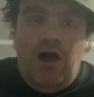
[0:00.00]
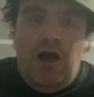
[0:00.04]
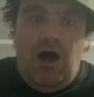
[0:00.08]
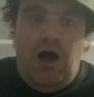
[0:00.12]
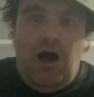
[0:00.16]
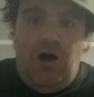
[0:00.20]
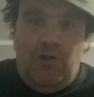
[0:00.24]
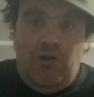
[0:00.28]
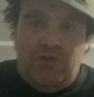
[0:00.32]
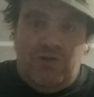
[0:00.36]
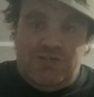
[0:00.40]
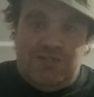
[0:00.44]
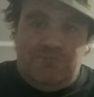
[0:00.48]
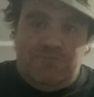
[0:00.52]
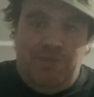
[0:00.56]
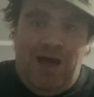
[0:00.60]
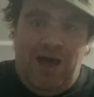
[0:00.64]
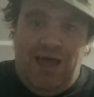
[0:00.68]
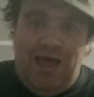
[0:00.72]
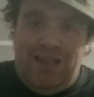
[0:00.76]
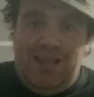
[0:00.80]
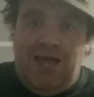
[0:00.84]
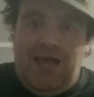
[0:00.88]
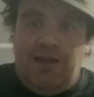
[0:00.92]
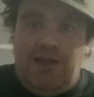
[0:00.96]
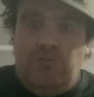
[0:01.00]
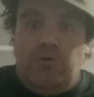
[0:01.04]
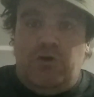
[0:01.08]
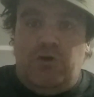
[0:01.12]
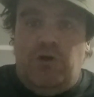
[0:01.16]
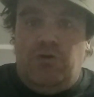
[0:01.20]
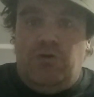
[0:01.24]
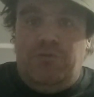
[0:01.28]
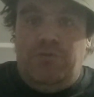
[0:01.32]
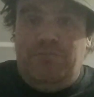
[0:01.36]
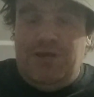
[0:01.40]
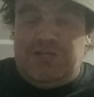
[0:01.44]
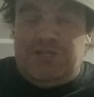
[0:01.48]
all the spotlight will go
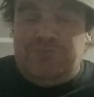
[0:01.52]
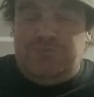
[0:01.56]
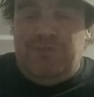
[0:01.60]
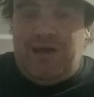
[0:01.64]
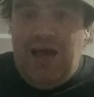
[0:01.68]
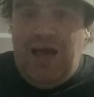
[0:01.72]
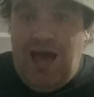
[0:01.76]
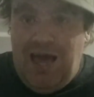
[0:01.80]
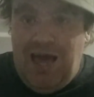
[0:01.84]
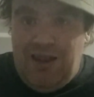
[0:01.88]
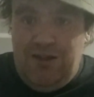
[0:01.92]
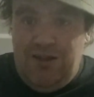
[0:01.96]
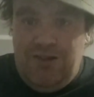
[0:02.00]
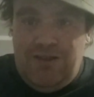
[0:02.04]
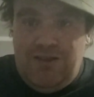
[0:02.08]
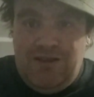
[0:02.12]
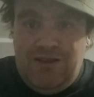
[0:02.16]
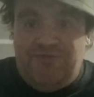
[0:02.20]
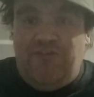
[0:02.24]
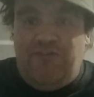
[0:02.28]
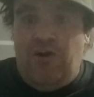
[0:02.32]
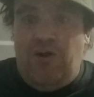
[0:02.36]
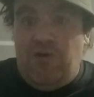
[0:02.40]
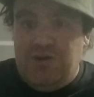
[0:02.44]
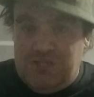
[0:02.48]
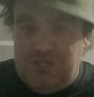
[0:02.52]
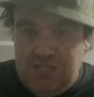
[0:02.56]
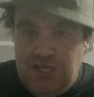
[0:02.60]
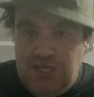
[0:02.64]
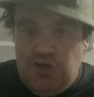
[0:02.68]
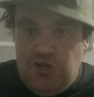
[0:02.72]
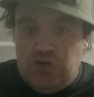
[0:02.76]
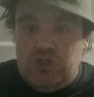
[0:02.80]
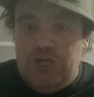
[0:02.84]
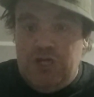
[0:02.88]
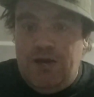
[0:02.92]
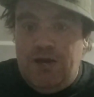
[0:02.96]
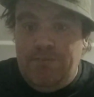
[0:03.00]
to Mitch McConnell as far as
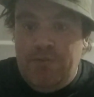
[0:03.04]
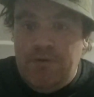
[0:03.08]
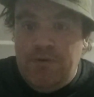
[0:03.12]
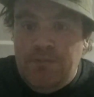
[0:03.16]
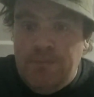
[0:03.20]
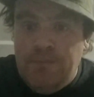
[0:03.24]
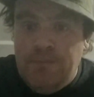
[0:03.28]
leadership.